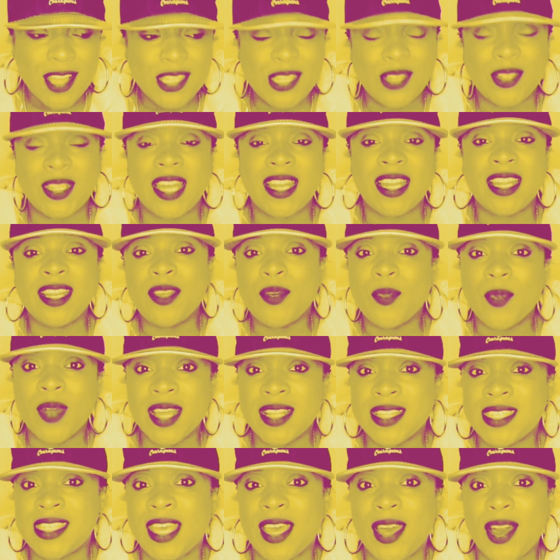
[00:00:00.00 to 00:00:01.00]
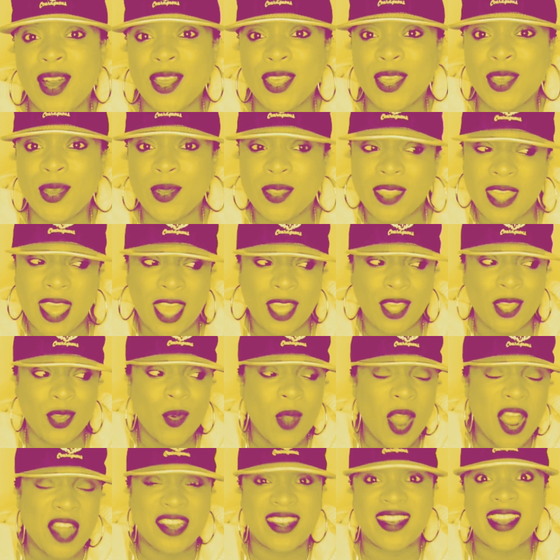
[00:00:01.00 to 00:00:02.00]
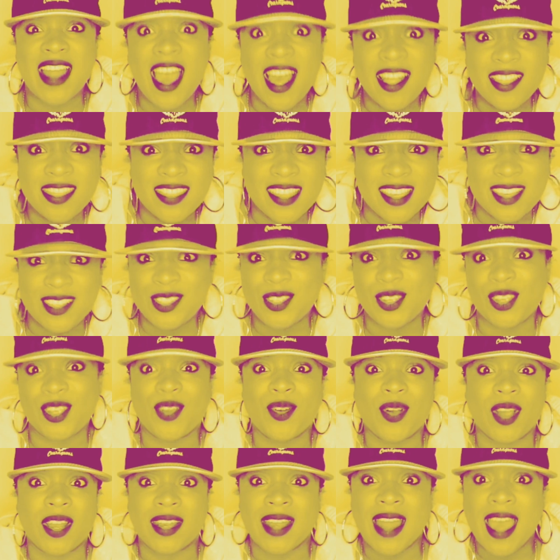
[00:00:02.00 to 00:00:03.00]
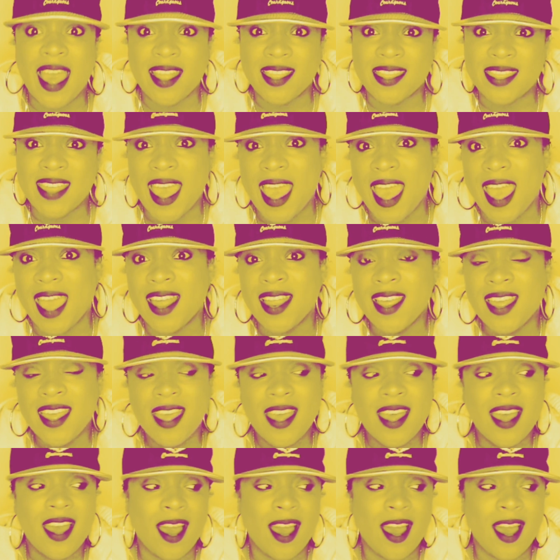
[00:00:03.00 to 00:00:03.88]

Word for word: Don't let anyone tell you that you are not this or you are not that,